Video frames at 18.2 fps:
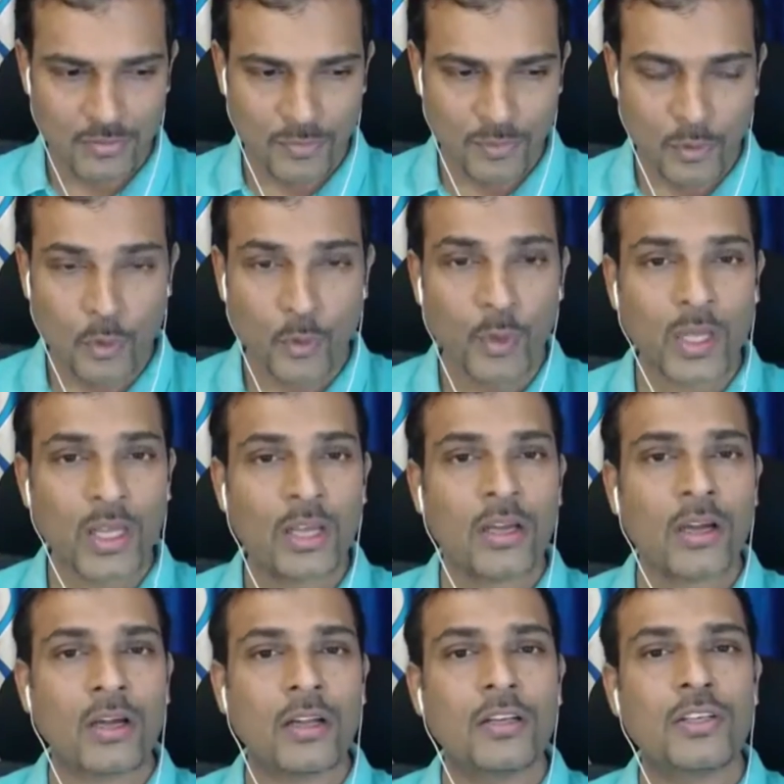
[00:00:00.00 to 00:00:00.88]

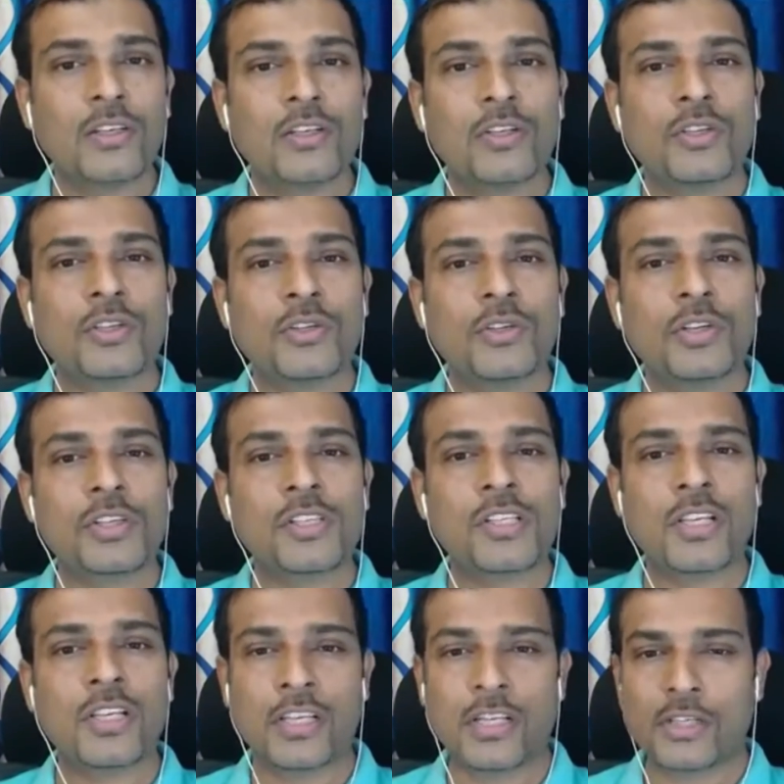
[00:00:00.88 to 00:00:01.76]
flowing
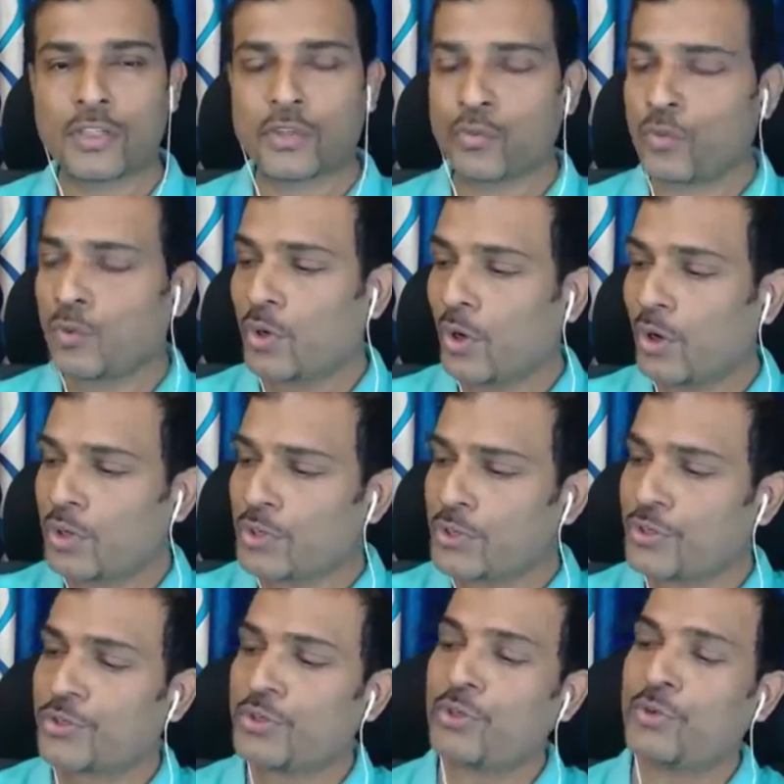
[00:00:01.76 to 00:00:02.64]
continuously
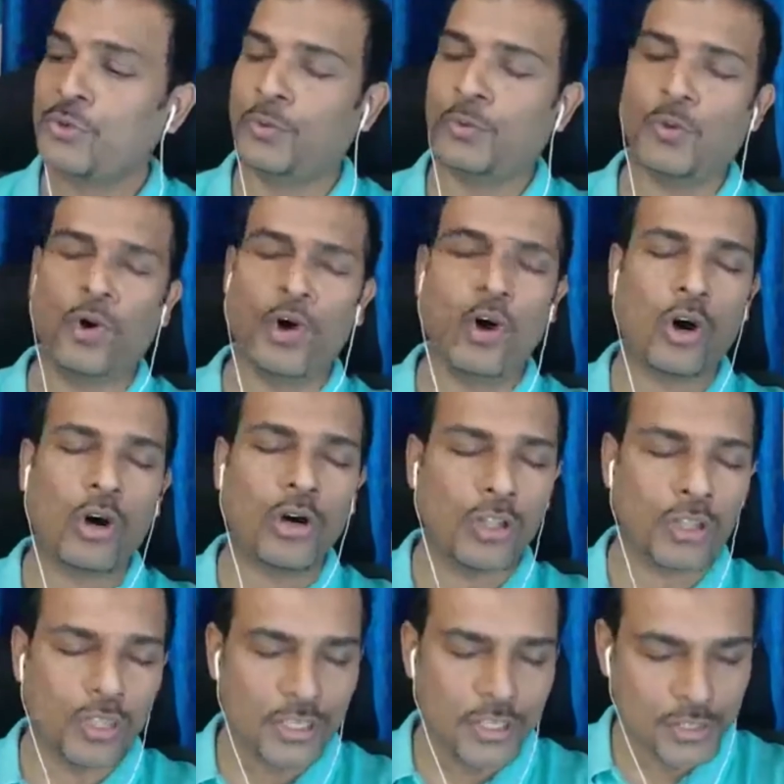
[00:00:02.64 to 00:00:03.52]
towards you
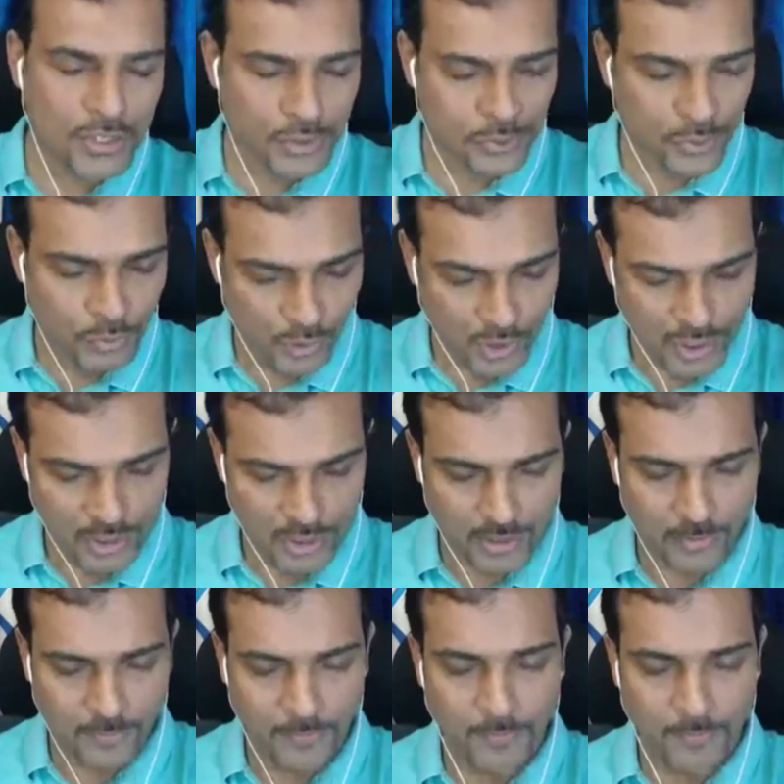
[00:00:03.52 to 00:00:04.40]
on the stream.